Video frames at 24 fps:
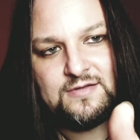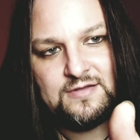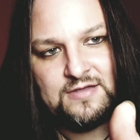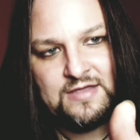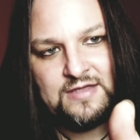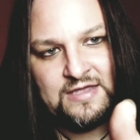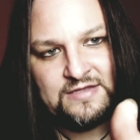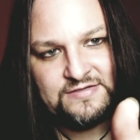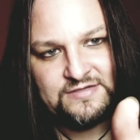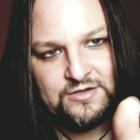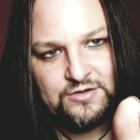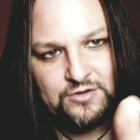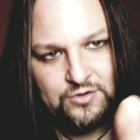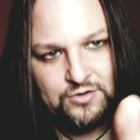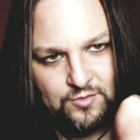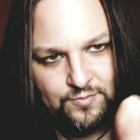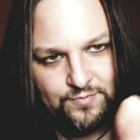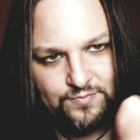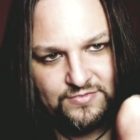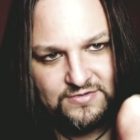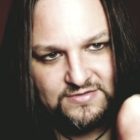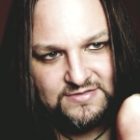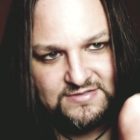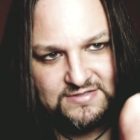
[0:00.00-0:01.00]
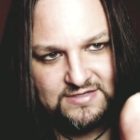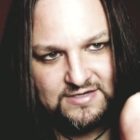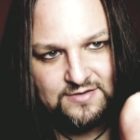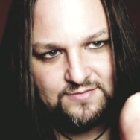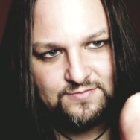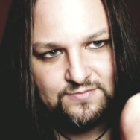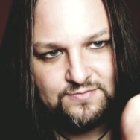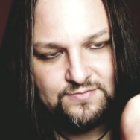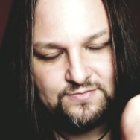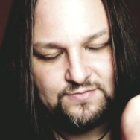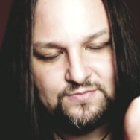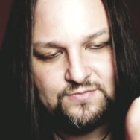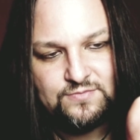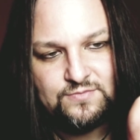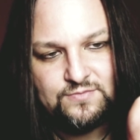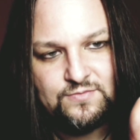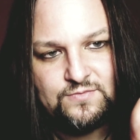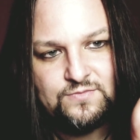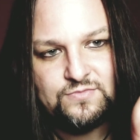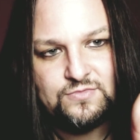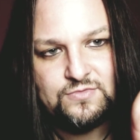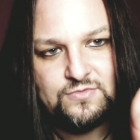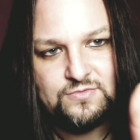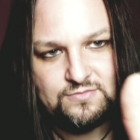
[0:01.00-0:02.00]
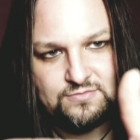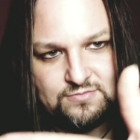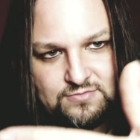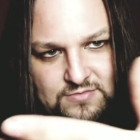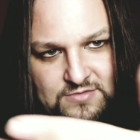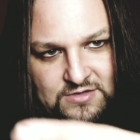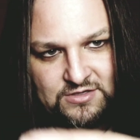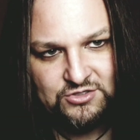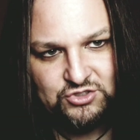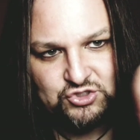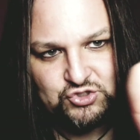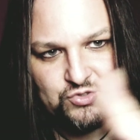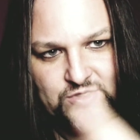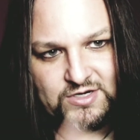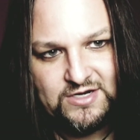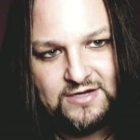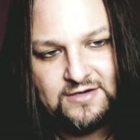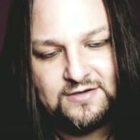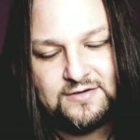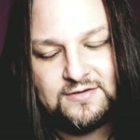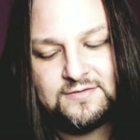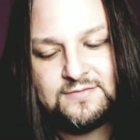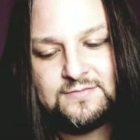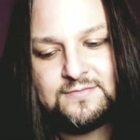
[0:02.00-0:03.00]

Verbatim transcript: As I hope the same in trade.